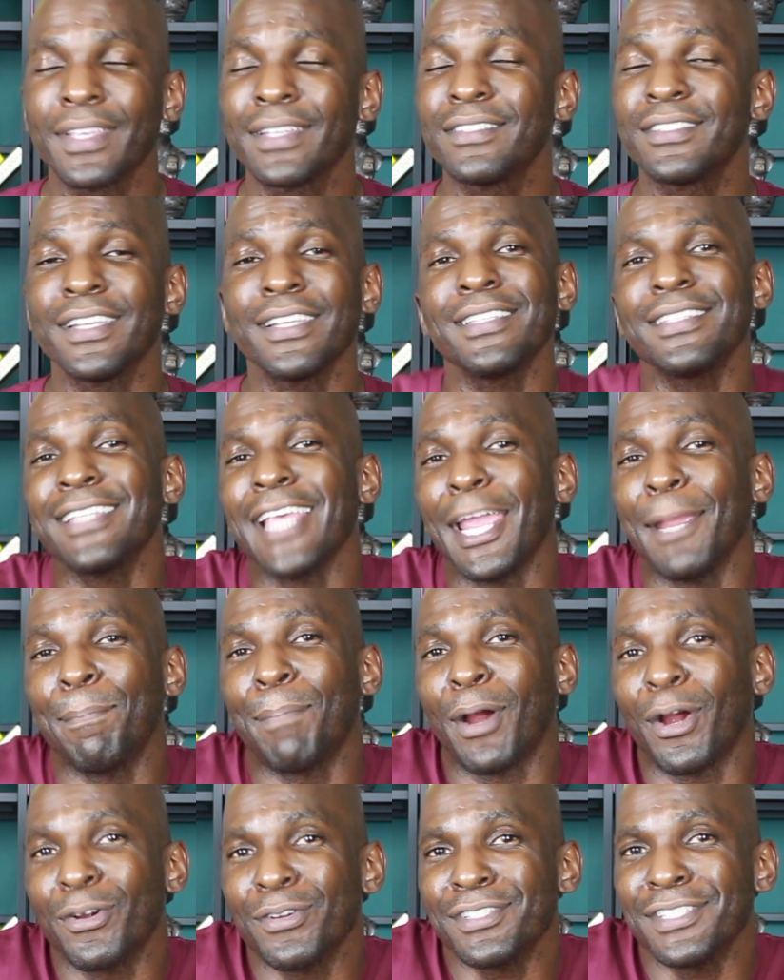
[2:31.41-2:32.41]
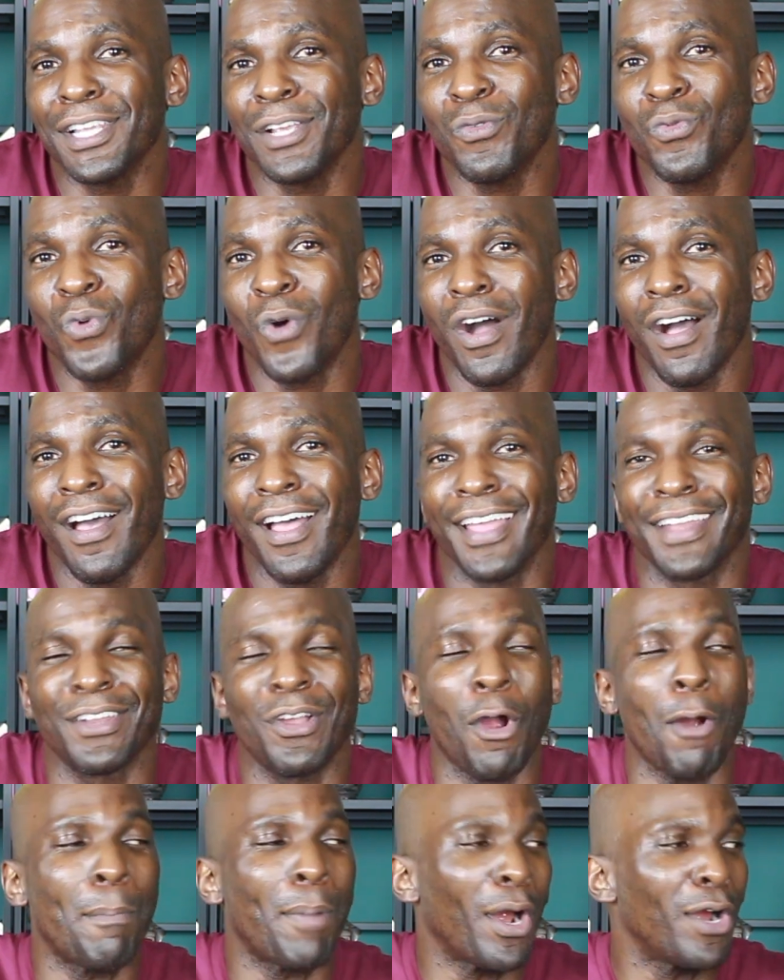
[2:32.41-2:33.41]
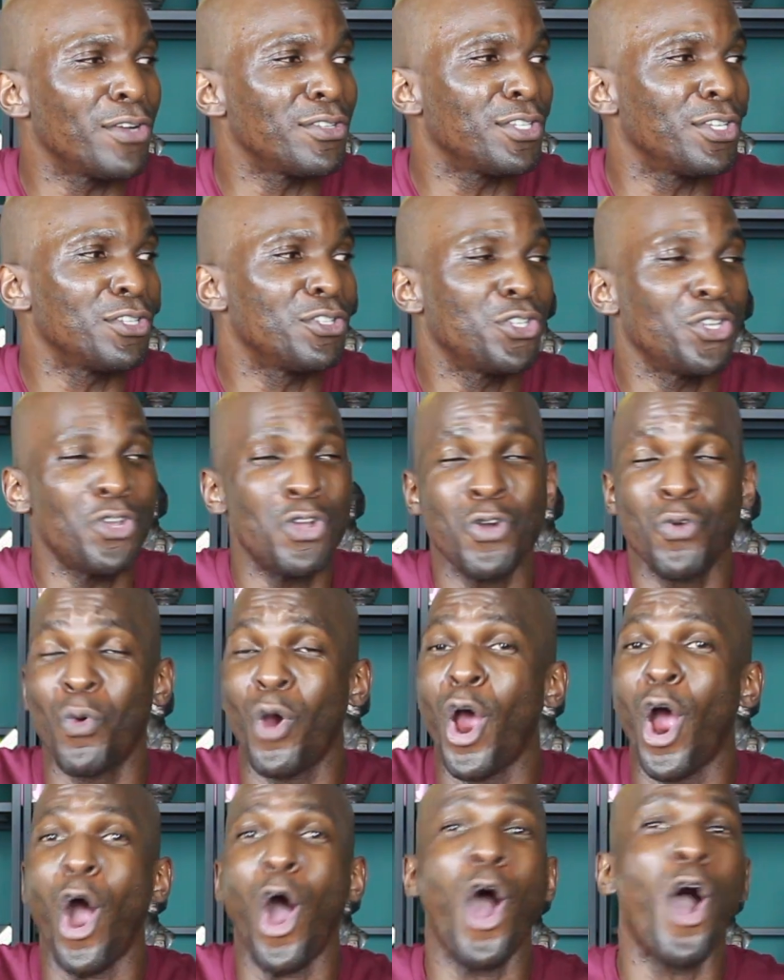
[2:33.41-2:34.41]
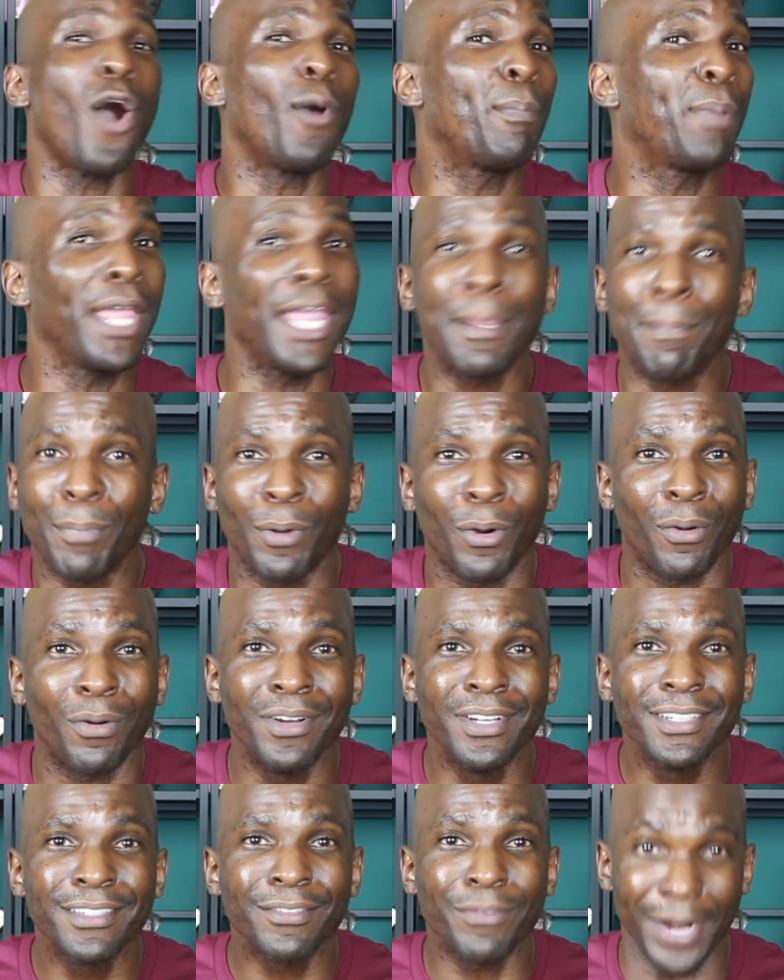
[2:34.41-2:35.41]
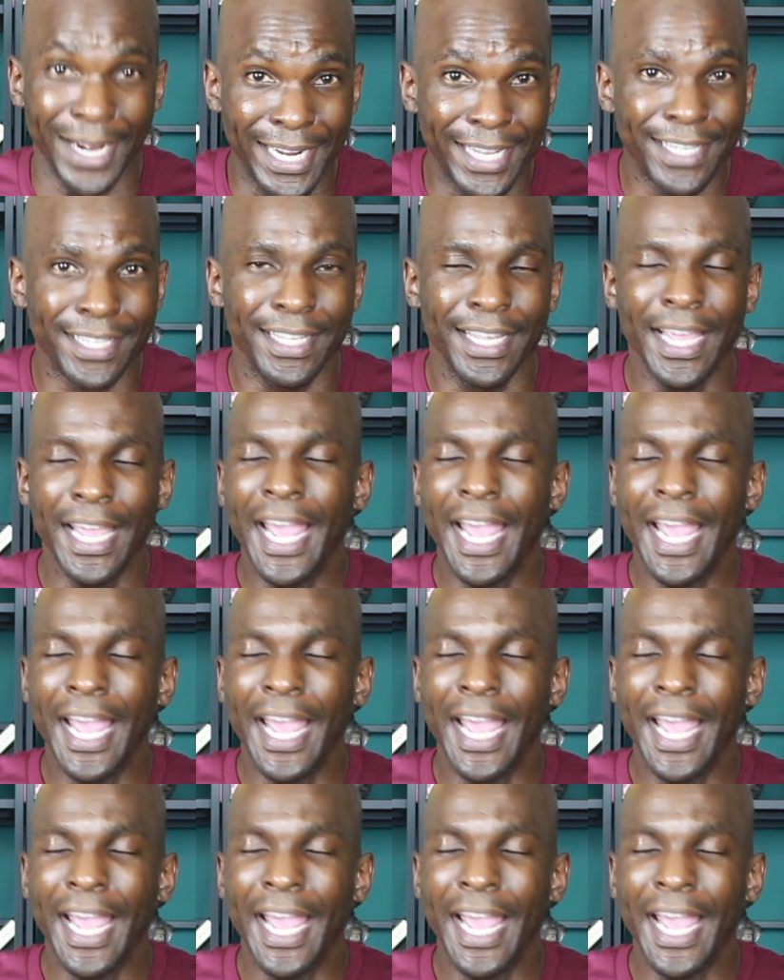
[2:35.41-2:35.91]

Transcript: Just say person 1 or person 2. We're all people, right?